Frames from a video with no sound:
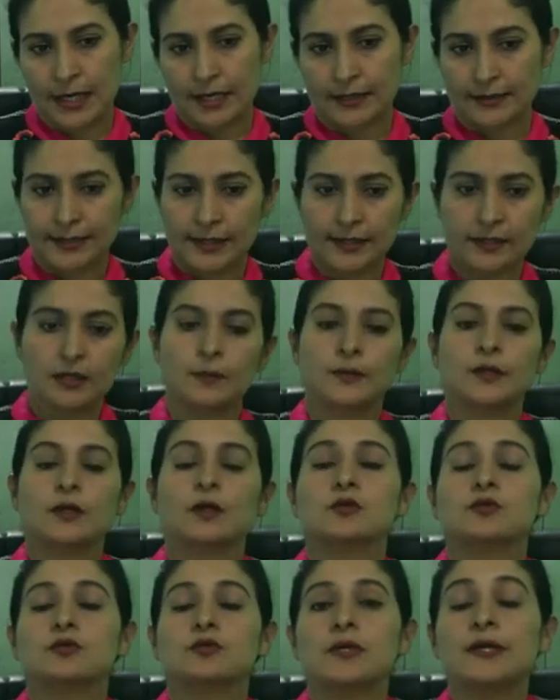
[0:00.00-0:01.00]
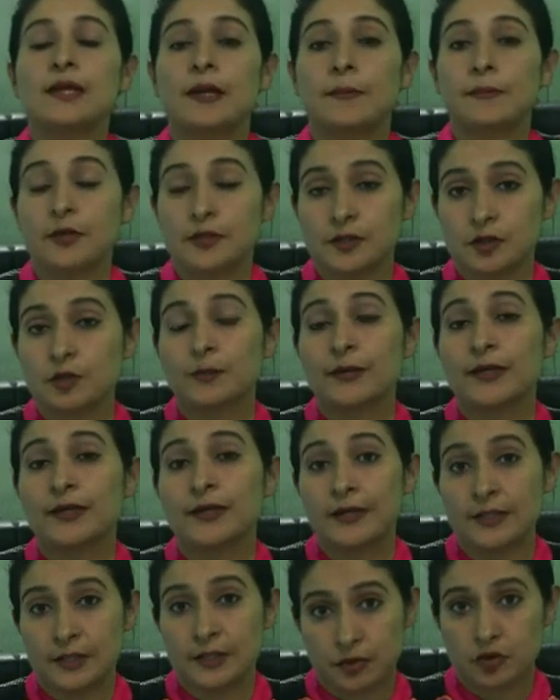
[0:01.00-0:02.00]
And then coming on to the laparoscopy
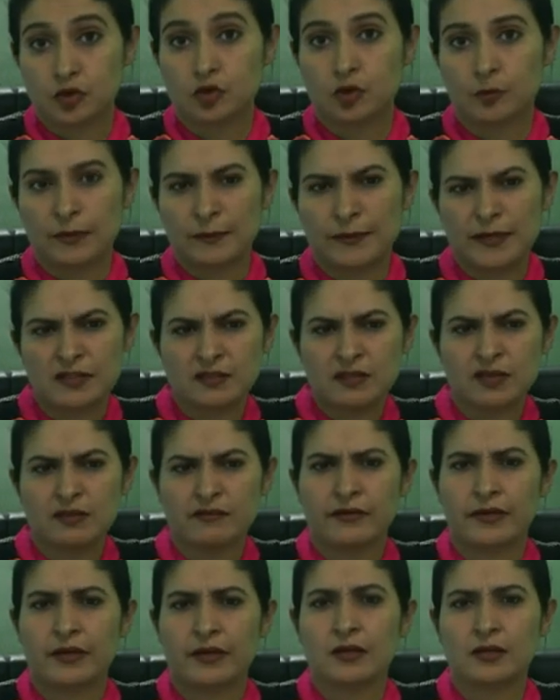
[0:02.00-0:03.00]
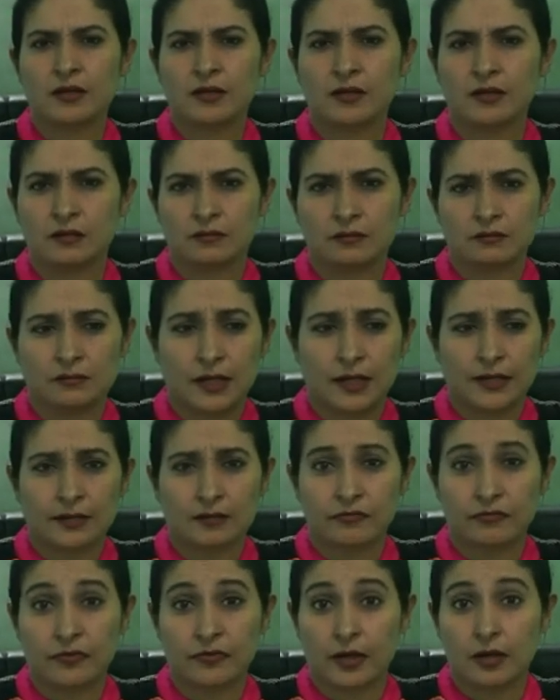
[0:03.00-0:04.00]
and hysteroscopy, patients are very um,
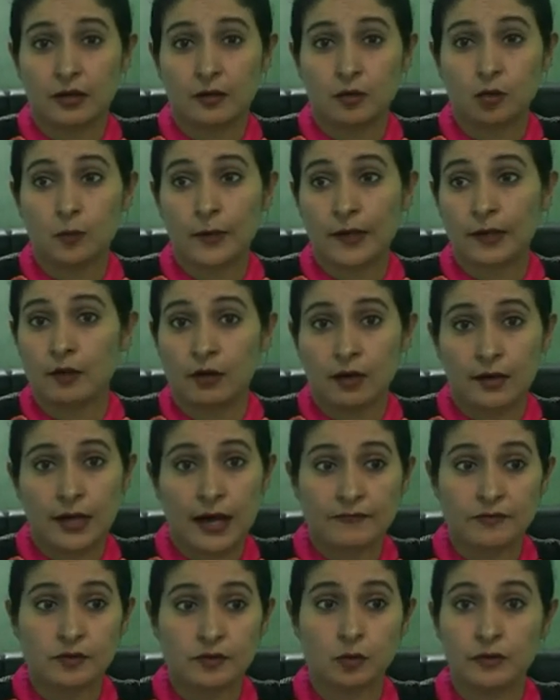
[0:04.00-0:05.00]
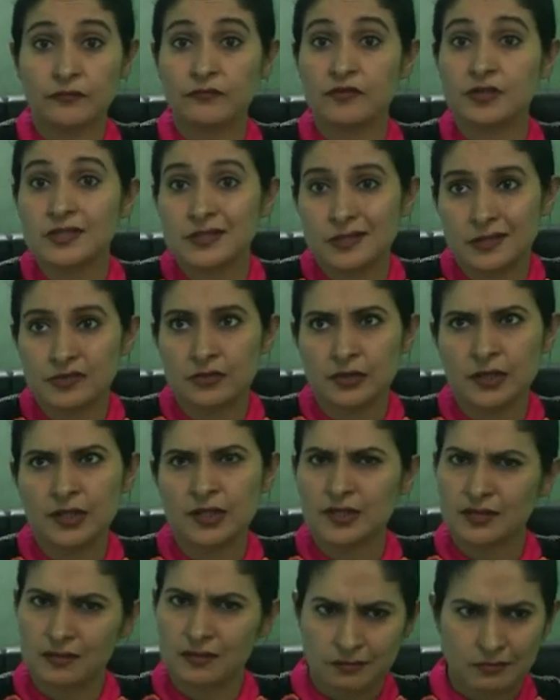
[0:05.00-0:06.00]
like worried. Oh my God, I have to go in for a
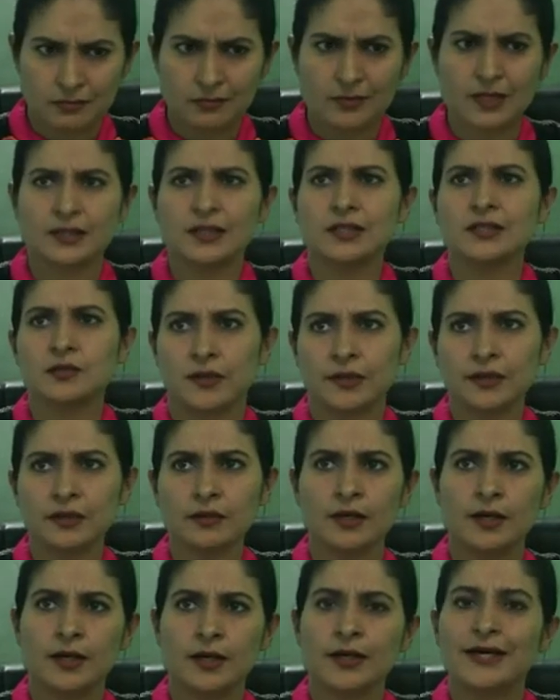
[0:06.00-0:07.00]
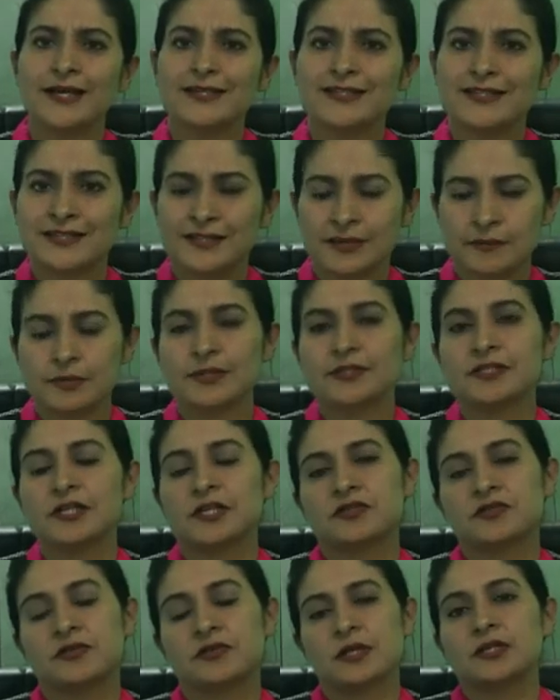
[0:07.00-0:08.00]
surgery. Nothing doing. It's a simple
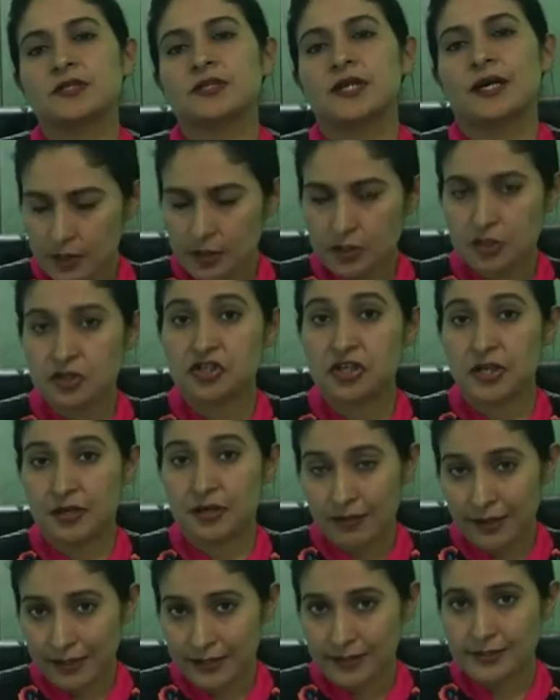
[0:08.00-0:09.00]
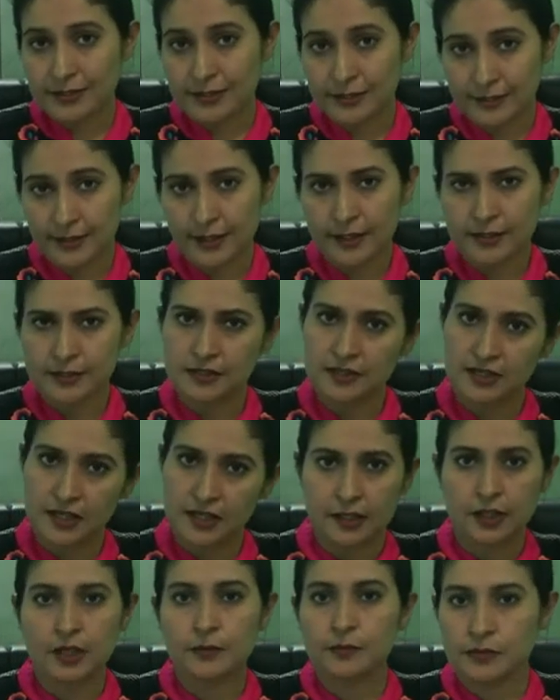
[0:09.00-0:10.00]
surgery done under general anesthesia. It's a
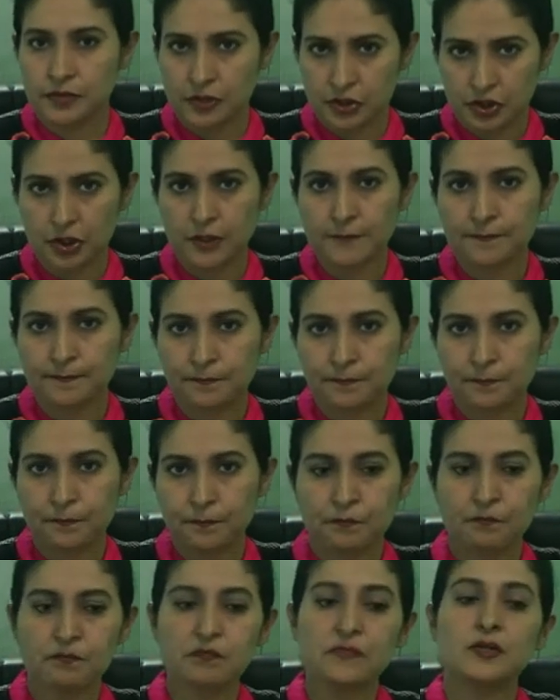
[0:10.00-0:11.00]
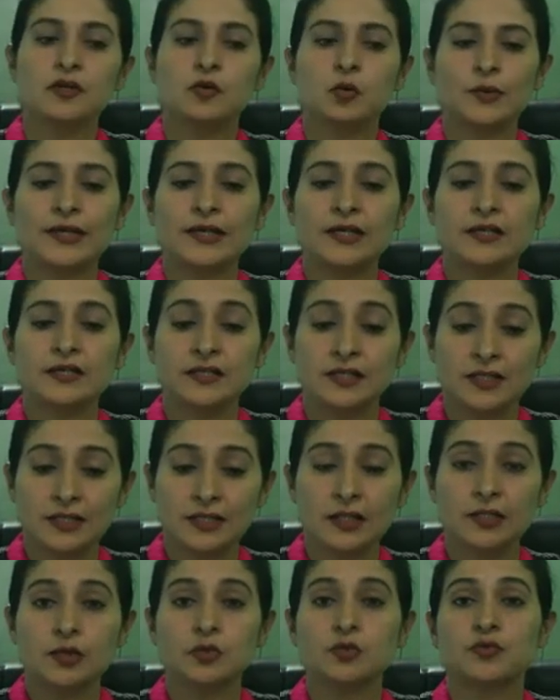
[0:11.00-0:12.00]
daycare procedure we
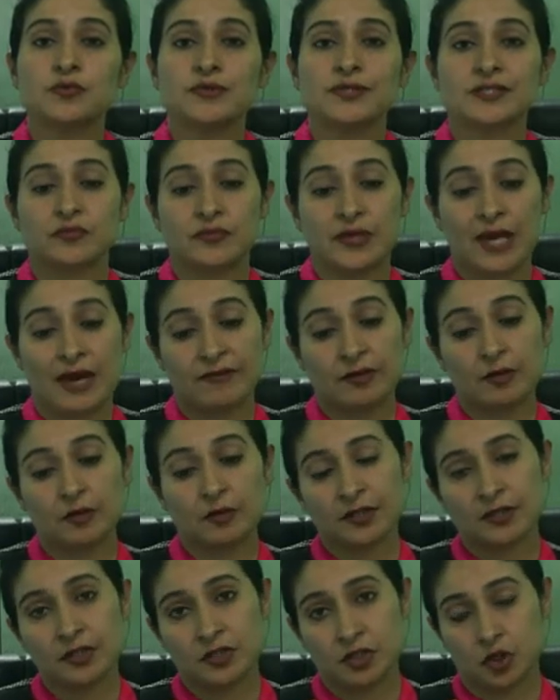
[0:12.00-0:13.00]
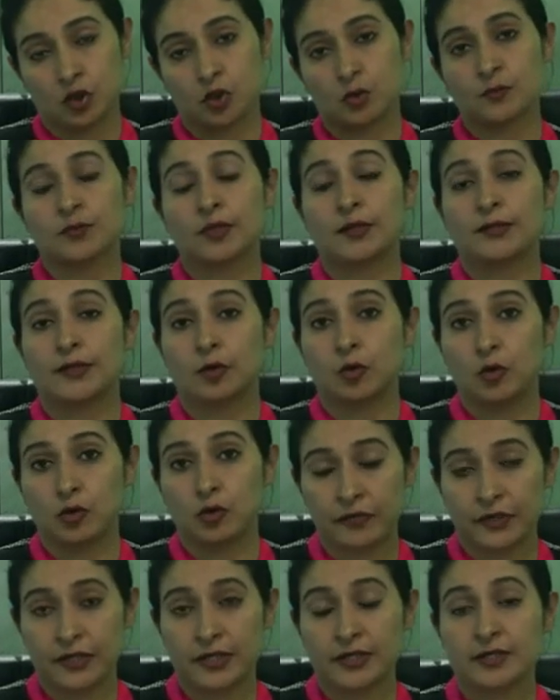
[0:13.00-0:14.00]
see the uterus, we have a look at the tubes, or the
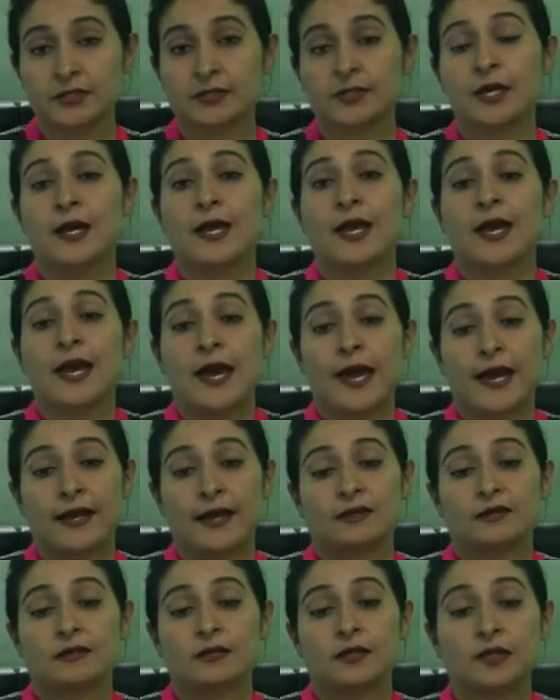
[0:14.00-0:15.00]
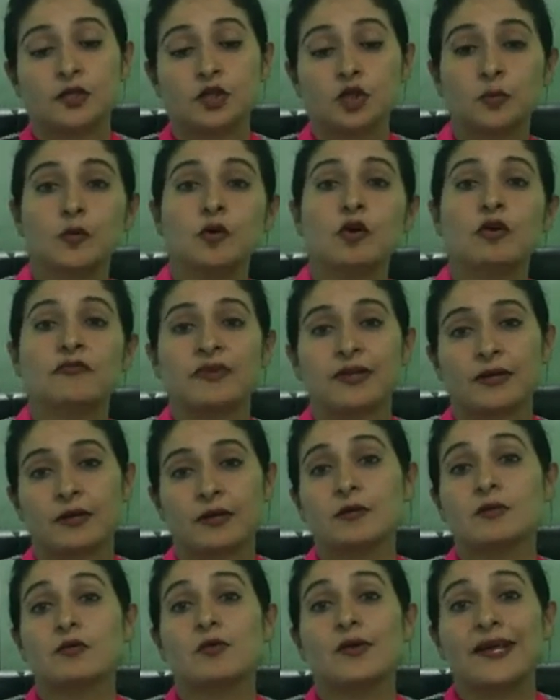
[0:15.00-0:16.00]
ovaries, and the
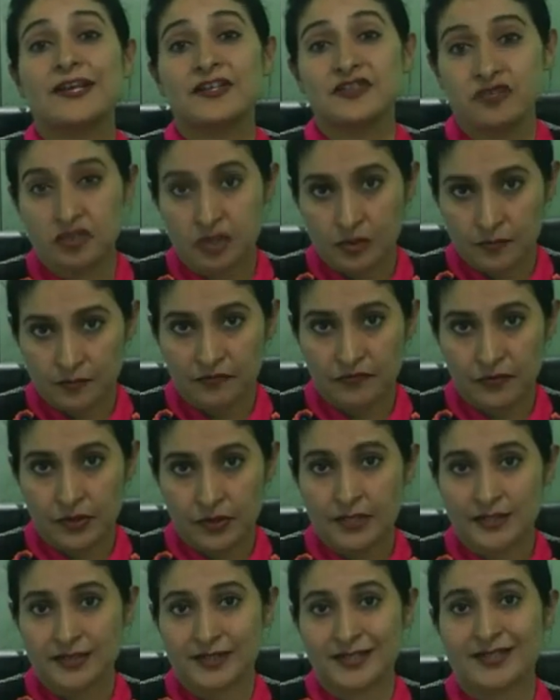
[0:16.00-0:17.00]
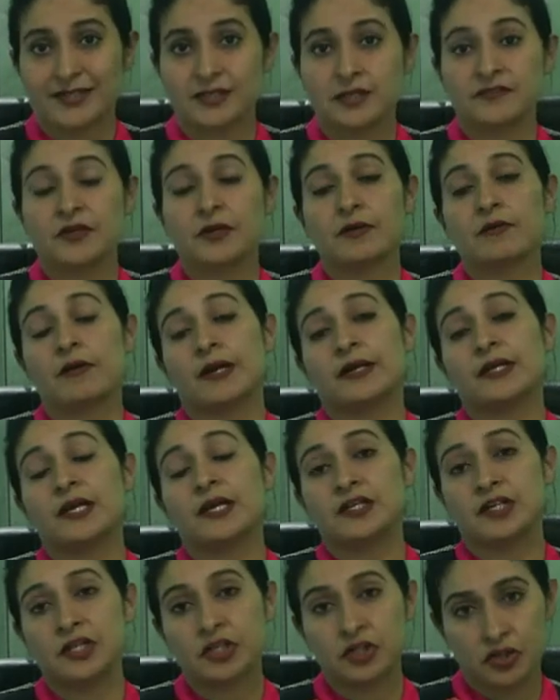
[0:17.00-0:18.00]
tubo-ovarian relationship. We assess if there are
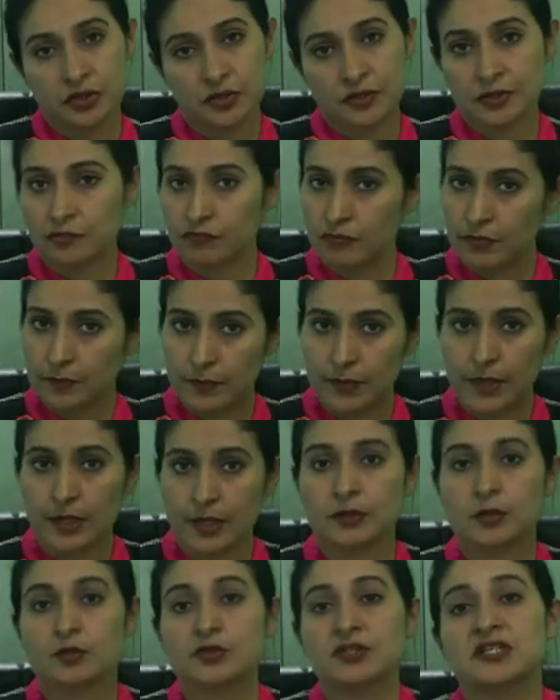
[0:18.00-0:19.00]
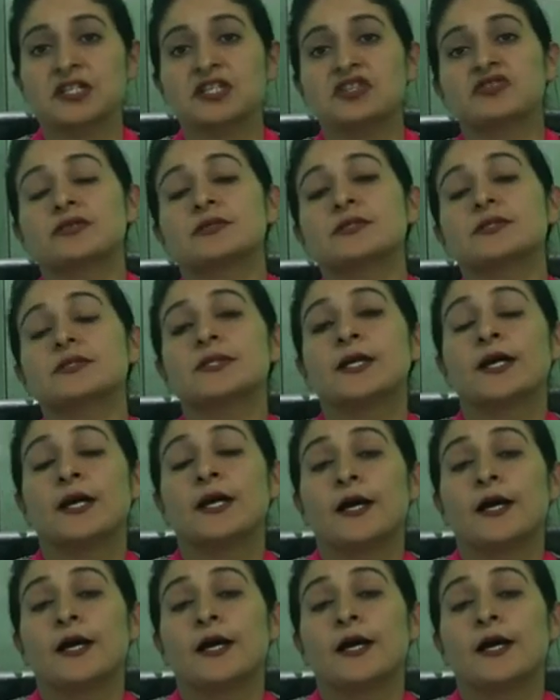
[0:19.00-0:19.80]
any adhesions, we break those adhesions.